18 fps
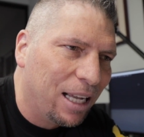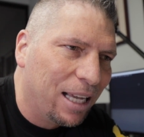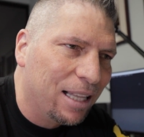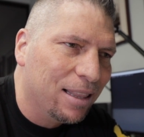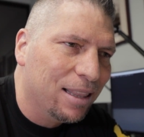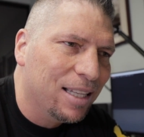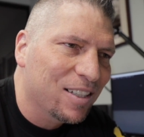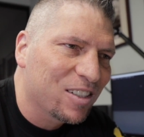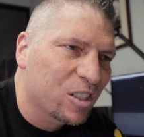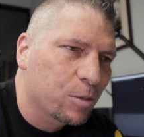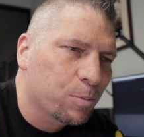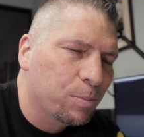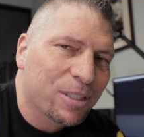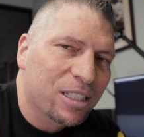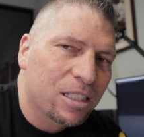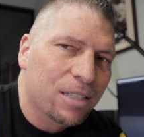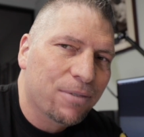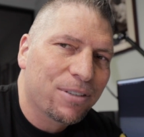And this
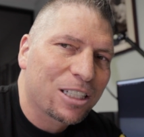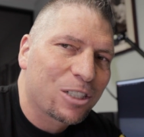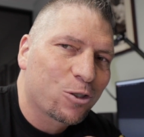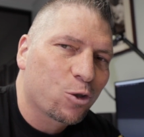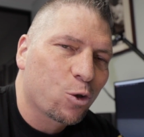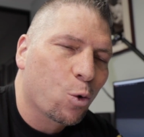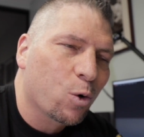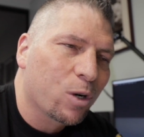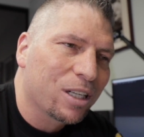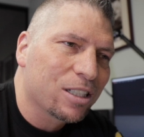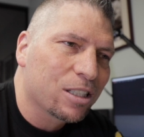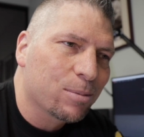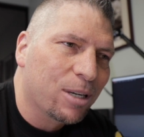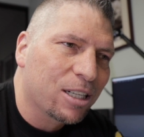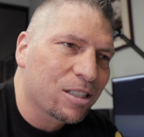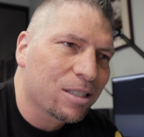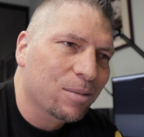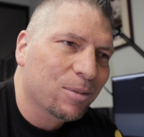specific story is
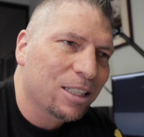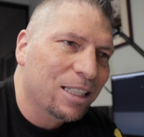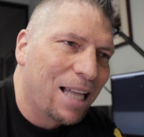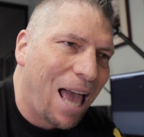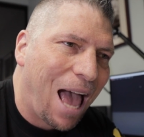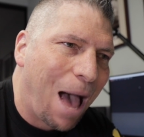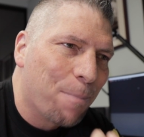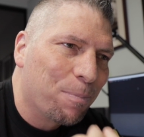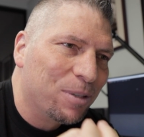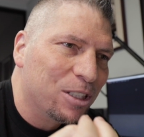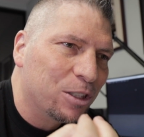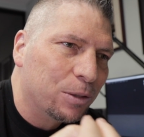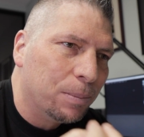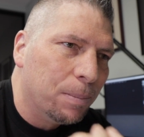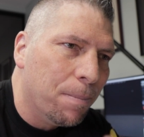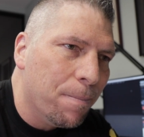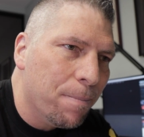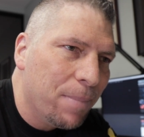about something that happened to
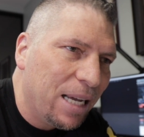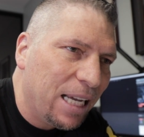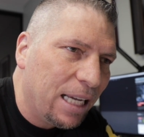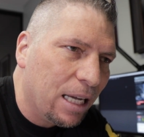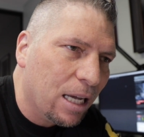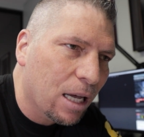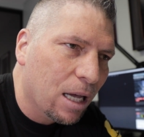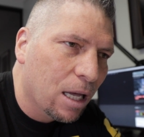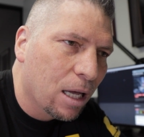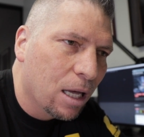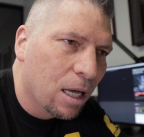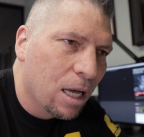me,